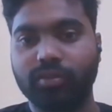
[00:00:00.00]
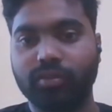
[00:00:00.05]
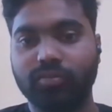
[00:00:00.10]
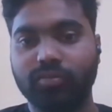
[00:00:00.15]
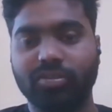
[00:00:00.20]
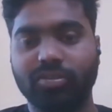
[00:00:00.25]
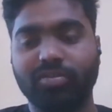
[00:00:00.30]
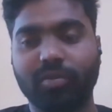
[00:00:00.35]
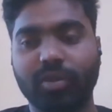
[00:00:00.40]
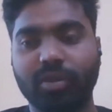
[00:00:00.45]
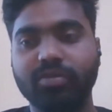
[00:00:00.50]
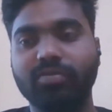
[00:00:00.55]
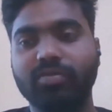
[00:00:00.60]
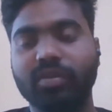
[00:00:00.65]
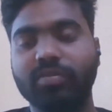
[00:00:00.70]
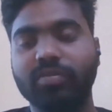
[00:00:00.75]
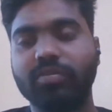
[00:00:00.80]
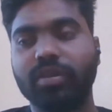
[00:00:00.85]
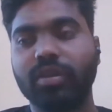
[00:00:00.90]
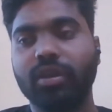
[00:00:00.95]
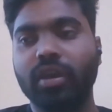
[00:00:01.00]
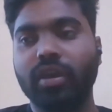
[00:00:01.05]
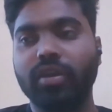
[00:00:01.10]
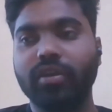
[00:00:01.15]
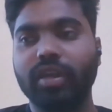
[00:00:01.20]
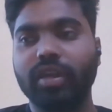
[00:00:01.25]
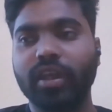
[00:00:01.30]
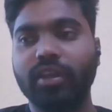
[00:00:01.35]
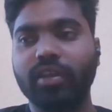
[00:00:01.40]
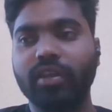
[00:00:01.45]
of C++.
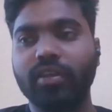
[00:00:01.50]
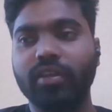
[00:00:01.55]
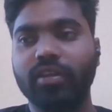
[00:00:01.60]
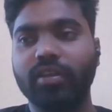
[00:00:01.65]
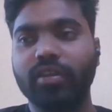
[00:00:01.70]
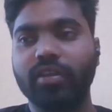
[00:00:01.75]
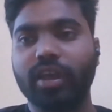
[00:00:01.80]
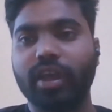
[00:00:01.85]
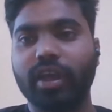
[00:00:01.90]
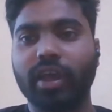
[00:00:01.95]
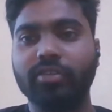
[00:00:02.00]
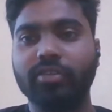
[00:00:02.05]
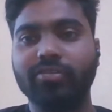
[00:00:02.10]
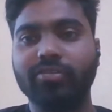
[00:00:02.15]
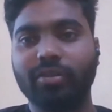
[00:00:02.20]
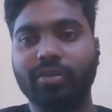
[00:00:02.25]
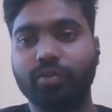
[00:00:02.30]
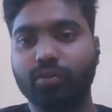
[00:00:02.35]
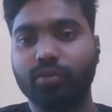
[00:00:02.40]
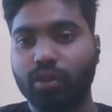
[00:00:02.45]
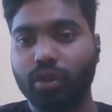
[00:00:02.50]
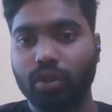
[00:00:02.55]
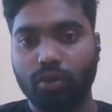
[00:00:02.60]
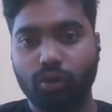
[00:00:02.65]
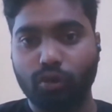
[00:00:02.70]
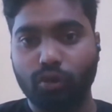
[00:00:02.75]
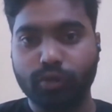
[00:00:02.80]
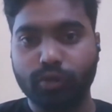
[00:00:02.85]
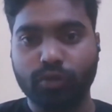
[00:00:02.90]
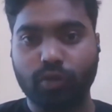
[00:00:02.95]
Then they have jumped to the
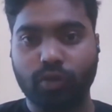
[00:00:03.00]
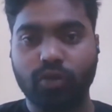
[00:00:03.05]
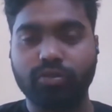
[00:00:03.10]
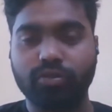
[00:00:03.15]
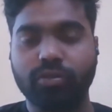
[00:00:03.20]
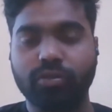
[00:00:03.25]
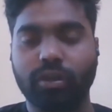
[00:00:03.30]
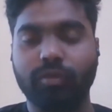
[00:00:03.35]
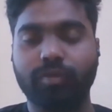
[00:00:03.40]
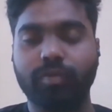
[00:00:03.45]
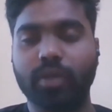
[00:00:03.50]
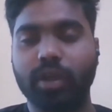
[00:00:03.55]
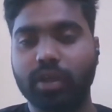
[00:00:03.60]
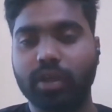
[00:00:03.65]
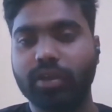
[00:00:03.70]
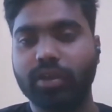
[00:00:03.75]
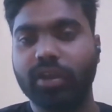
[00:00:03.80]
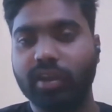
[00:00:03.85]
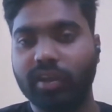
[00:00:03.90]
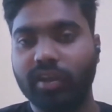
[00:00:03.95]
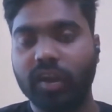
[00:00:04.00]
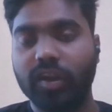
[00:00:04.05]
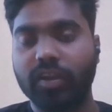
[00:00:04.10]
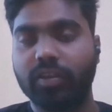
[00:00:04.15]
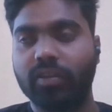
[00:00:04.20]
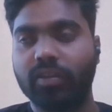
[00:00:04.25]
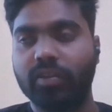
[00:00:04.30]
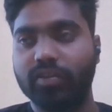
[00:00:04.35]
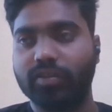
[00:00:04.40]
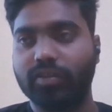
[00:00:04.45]
OOPS concept, and there are
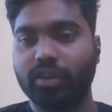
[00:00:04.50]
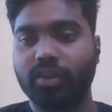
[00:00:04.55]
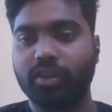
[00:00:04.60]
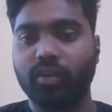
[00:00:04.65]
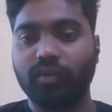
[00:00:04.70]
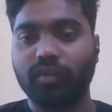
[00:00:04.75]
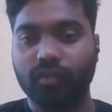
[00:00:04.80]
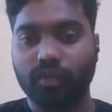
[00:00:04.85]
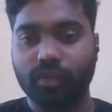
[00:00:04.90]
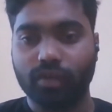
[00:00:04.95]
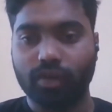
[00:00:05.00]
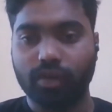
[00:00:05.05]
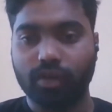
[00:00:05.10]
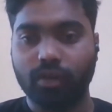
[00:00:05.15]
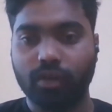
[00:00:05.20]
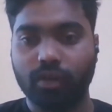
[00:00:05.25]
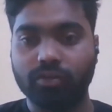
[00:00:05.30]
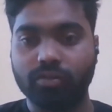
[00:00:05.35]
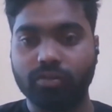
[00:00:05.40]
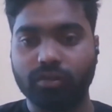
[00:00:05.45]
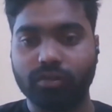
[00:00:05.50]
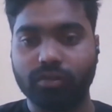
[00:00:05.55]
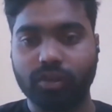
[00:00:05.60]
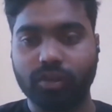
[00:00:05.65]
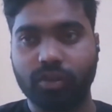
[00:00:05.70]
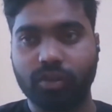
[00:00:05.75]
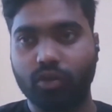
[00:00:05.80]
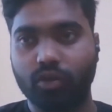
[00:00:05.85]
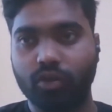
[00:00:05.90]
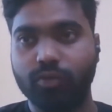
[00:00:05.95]
a set of concepts
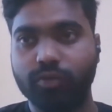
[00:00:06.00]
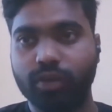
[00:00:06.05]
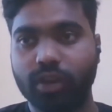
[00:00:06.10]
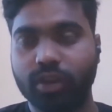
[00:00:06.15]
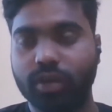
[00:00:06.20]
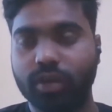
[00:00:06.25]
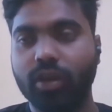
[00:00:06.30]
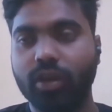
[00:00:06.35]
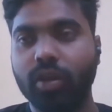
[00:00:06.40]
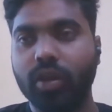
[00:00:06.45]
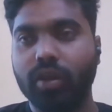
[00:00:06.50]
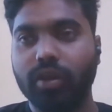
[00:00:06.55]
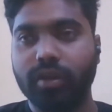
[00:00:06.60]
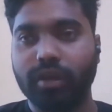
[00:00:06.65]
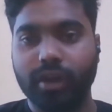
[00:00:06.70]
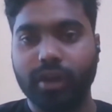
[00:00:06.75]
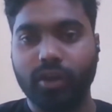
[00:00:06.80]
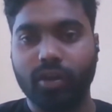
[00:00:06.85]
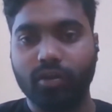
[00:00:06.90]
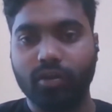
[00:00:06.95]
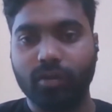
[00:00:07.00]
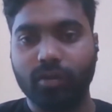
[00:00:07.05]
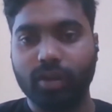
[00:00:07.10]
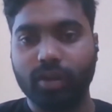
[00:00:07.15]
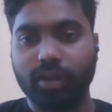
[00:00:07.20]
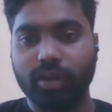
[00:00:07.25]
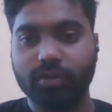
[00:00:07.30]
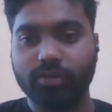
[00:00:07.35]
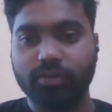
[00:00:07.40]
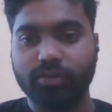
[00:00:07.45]
in the OOPS like data
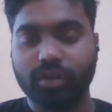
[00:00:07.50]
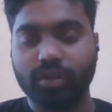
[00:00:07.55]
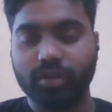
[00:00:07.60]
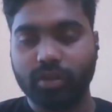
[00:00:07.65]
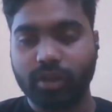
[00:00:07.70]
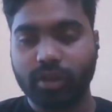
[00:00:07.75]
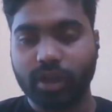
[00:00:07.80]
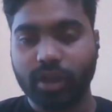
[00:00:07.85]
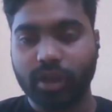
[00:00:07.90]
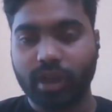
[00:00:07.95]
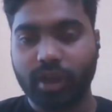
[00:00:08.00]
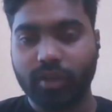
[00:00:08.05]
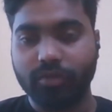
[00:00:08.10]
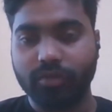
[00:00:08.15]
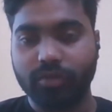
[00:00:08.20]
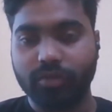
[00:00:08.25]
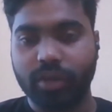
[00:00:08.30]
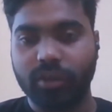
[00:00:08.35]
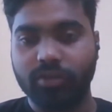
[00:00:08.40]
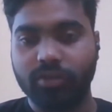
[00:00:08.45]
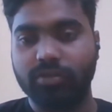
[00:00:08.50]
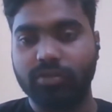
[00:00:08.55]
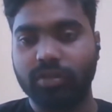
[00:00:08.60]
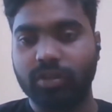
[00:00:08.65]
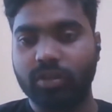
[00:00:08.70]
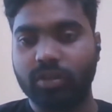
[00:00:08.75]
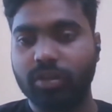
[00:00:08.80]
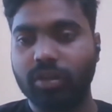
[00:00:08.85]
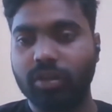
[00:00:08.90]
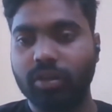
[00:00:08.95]
augmentation, data
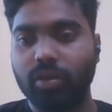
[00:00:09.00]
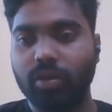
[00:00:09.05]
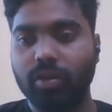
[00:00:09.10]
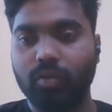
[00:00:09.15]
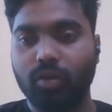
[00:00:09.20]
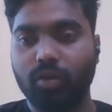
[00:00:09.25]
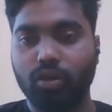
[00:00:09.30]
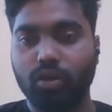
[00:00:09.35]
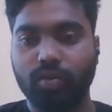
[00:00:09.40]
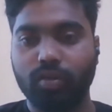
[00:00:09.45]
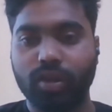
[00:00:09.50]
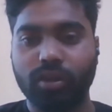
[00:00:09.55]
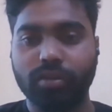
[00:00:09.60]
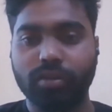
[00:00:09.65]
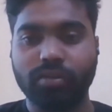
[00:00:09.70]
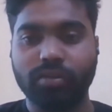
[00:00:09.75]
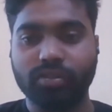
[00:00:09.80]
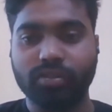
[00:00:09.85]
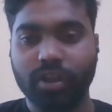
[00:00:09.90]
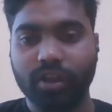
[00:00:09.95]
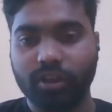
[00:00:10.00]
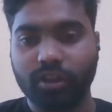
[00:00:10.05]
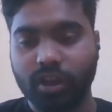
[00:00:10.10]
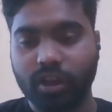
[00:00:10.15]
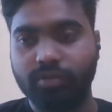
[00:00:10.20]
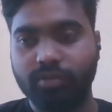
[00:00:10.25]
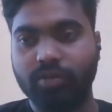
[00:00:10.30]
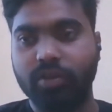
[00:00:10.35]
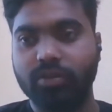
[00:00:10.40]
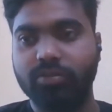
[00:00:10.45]
abstraction, polymerization,
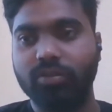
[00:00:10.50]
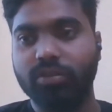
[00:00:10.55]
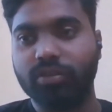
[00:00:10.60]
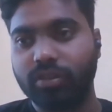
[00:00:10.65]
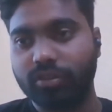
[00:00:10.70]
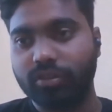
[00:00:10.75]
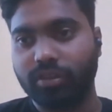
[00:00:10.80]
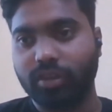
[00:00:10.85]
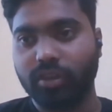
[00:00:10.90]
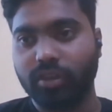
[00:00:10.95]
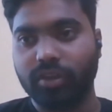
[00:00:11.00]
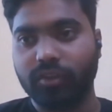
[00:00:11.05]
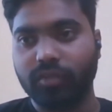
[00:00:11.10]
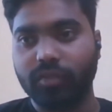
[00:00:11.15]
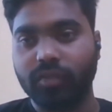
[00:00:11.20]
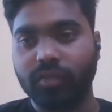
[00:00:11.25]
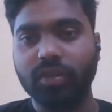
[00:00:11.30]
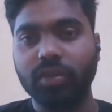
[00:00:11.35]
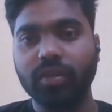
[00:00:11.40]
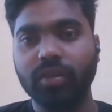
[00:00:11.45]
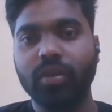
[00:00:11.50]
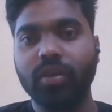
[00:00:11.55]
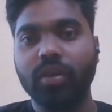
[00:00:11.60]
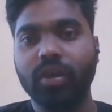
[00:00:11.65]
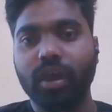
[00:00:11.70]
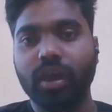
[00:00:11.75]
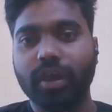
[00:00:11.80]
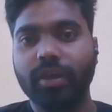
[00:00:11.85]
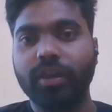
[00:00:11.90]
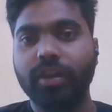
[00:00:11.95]
encapsulation, these kind of thing.
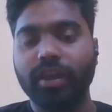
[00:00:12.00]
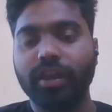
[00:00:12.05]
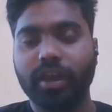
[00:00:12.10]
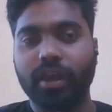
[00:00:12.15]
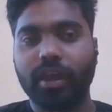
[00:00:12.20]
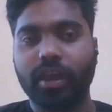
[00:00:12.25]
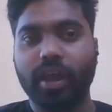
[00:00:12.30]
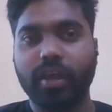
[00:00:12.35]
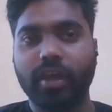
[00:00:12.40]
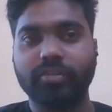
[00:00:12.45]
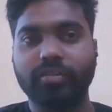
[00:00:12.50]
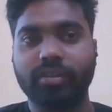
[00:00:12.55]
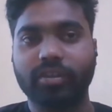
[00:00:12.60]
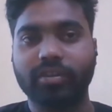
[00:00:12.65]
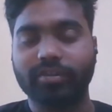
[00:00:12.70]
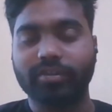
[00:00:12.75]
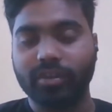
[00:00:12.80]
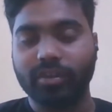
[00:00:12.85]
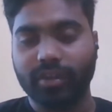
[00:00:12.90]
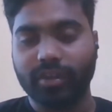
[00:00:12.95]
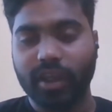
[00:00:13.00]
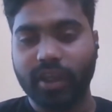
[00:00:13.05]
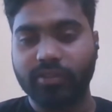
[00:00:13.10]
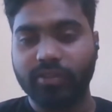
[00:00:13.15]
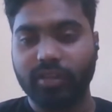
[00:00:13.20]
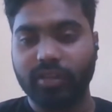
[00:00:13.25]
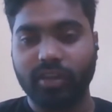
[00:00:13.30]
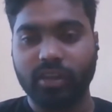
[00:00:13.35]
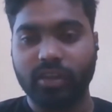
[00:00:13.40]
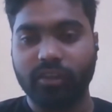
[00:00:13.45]
And they has the
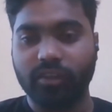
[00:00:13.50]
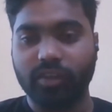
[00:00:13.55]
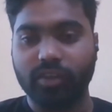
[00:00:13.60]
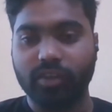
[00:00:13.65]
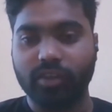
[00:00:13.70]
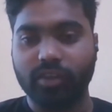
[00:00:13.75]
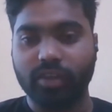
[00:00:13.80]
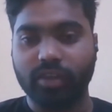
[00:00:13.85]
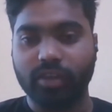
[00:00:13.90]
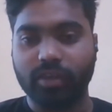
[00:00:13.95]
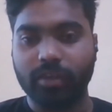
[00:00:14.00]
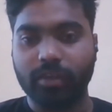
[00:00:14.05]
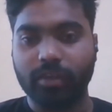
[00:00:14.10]
syntax and everything.